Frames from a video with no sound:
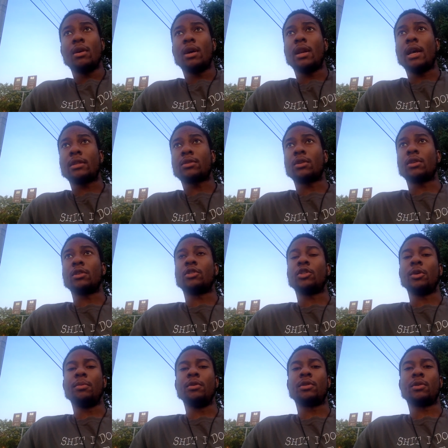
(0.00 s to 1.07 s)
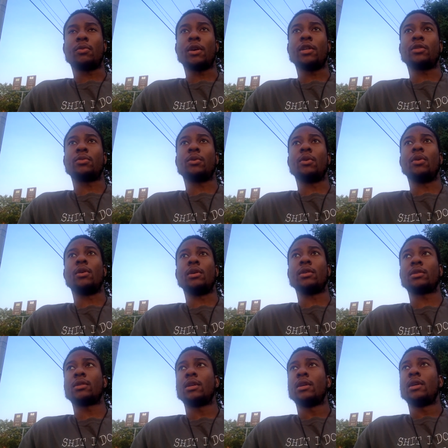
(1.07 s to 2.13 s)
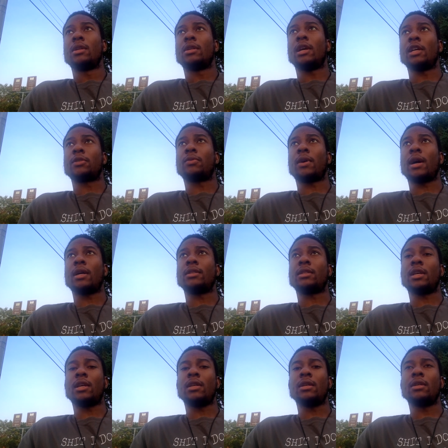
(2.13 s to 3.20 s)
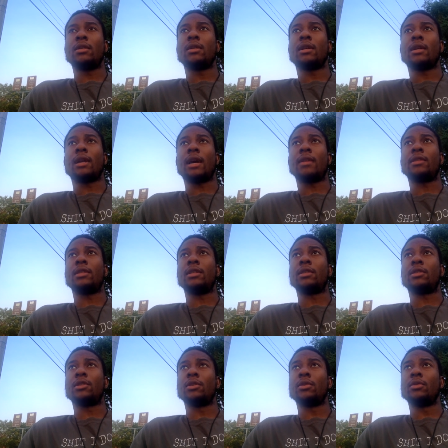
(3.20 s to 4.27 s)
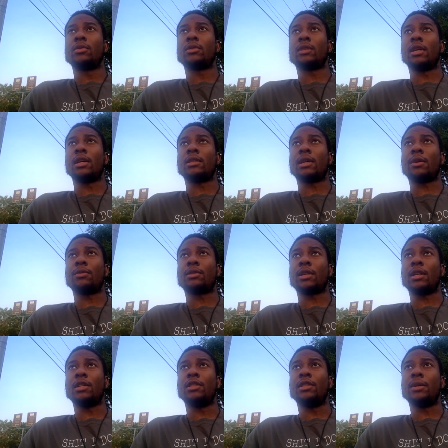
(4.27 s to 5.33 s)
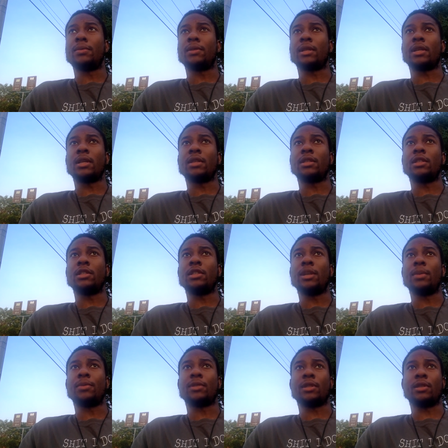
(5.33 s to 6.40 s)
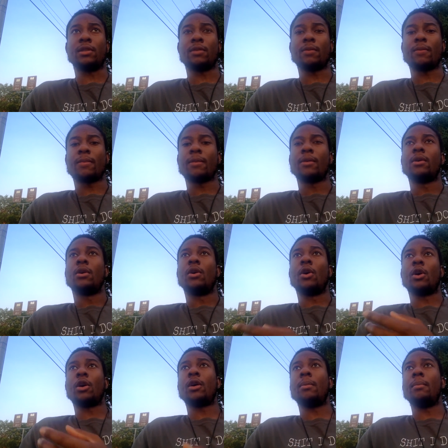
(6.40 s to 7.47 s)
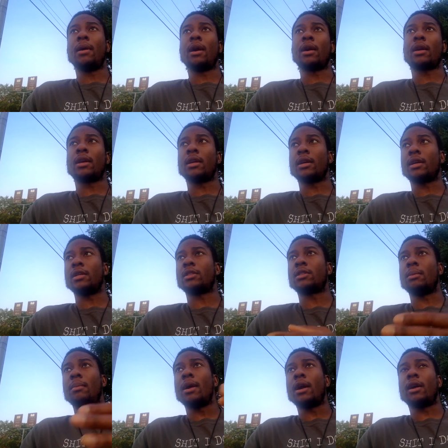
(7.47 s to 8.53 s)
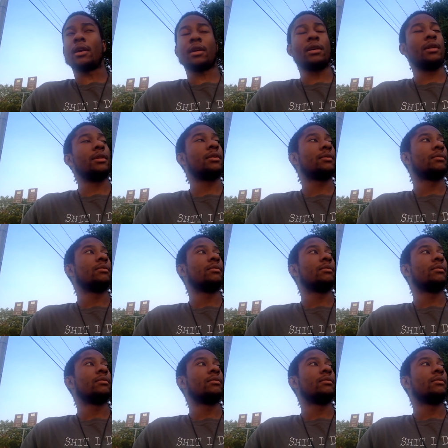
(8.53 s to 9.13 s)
And that's going to contribute to race wars. That's why Isaiah 19:2 says, I will set Egyptian against Egyptian, or American against American.